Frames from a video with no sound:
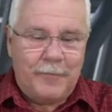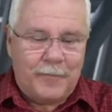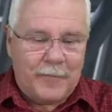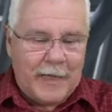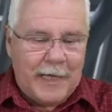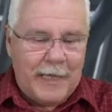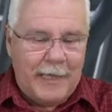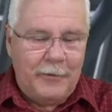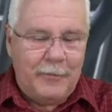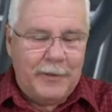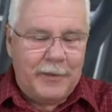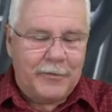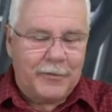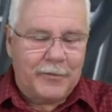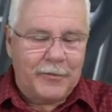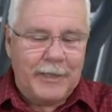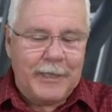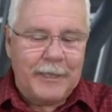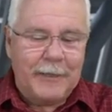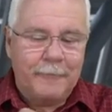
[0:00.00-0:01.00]
Alouette
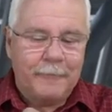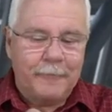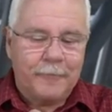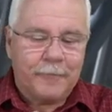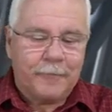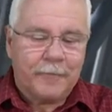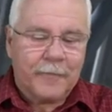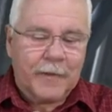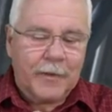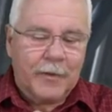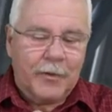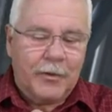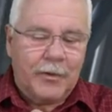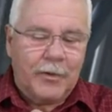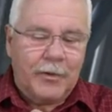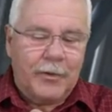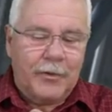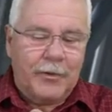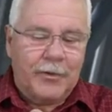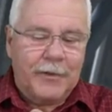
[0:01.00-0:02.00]
3,
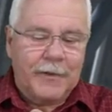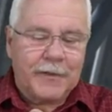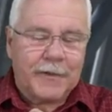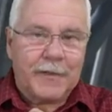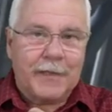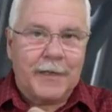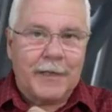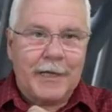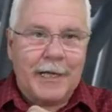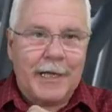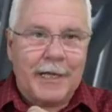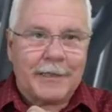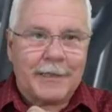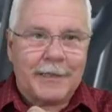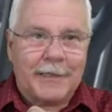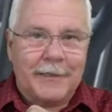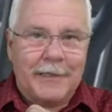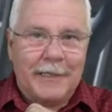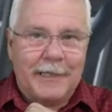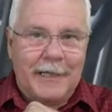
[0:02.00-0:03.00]
this nut
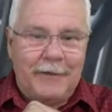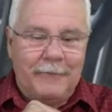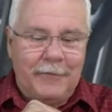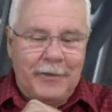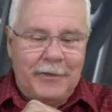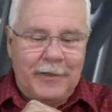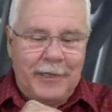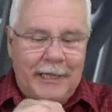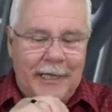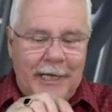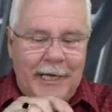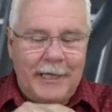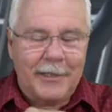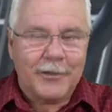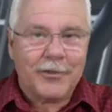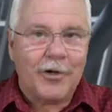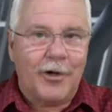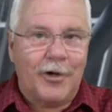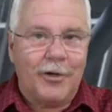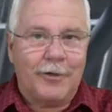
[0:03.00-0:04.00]
that everything
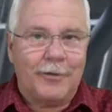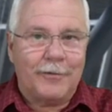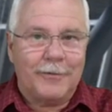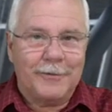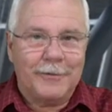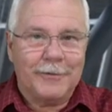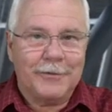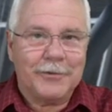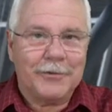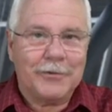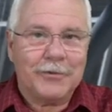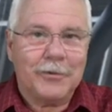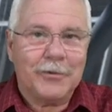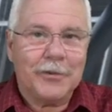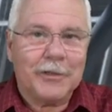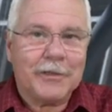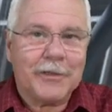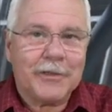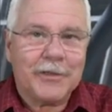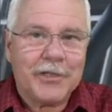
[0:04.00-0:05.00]
hangs on, we used to call
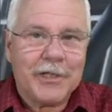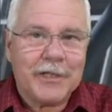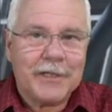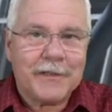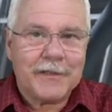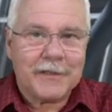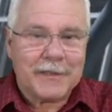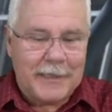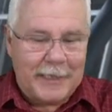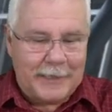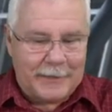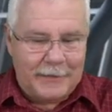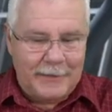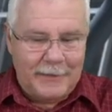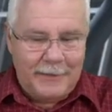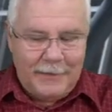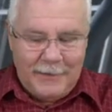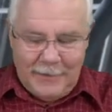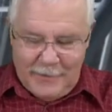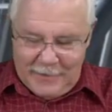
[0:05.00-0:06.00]
it the Jesus nut.
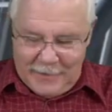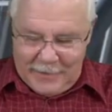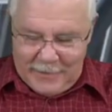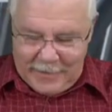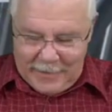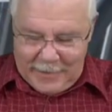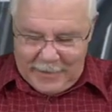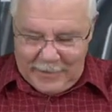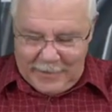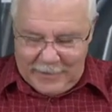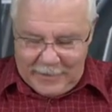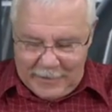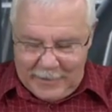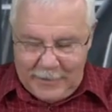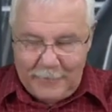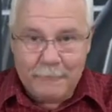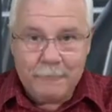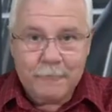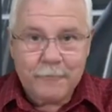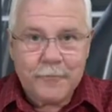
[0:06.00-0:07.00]
And
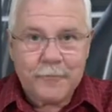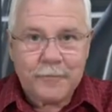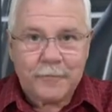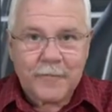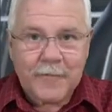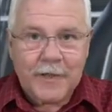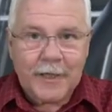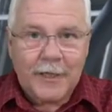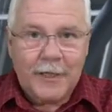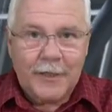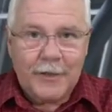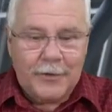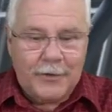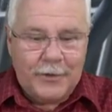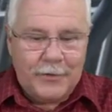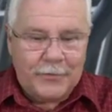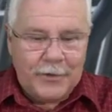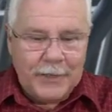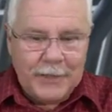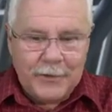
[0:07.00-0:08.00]

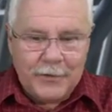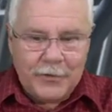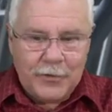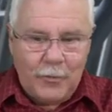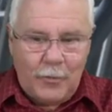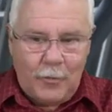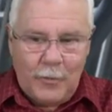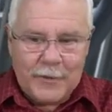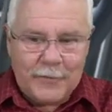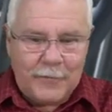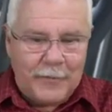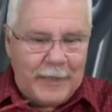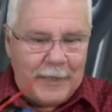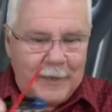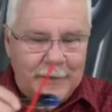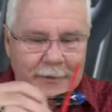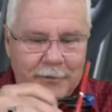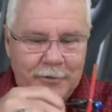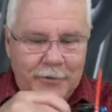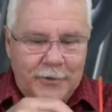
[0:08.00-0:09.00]
the thing is, you always fly
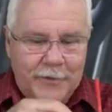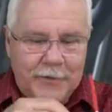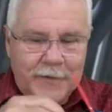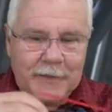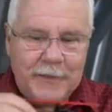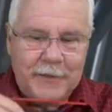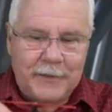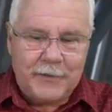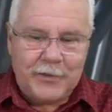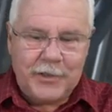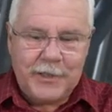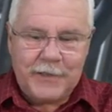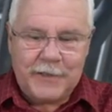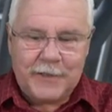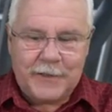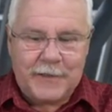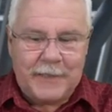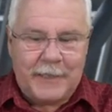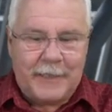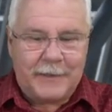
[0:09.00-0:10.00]
that you can see the
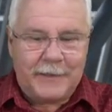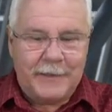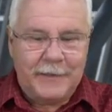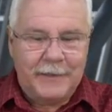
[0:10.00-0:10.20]
Jesus nut.